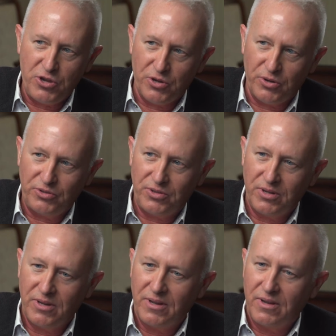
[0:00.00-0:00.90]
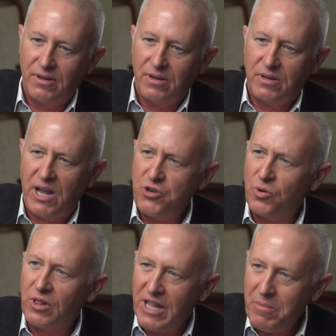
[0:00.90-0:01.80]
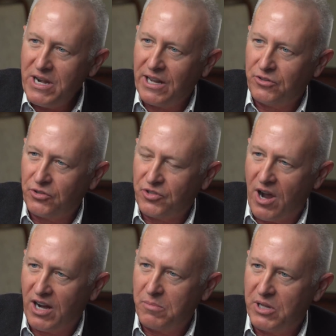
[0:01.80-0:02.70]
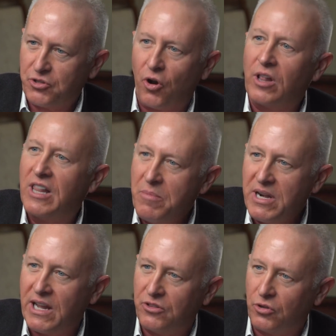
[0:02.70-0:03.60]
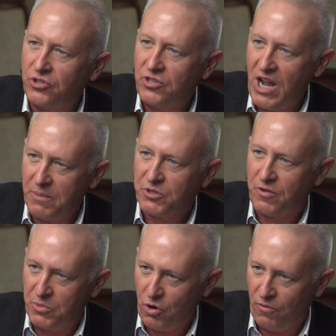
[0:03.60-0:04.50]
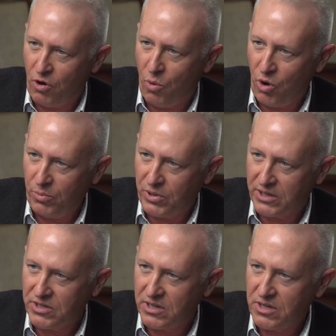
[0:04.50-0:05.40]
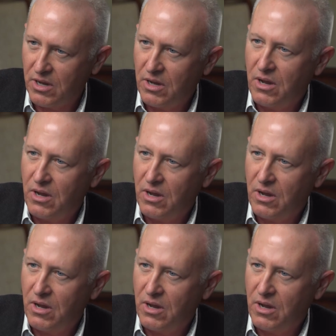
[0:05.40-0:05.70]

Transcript: used, can you eliminate those documents or eliminate those steps from the overall work process?